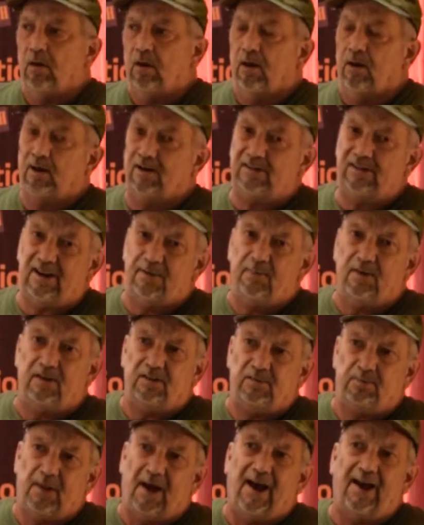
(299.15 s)
and I'm saying it as
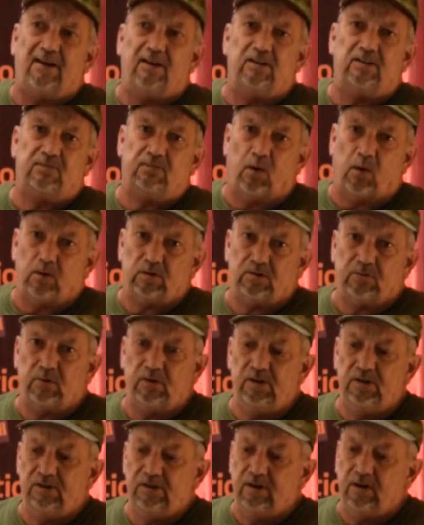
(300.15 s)
badly as far as
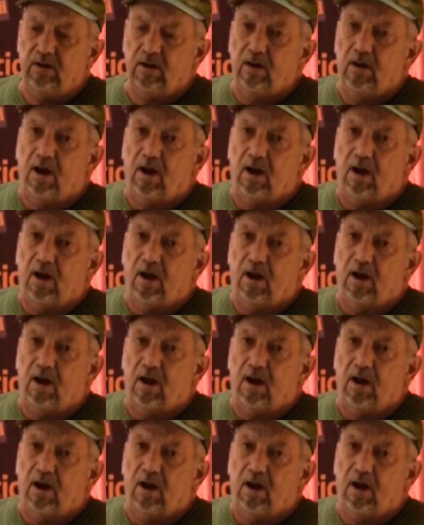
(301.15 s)
freezing.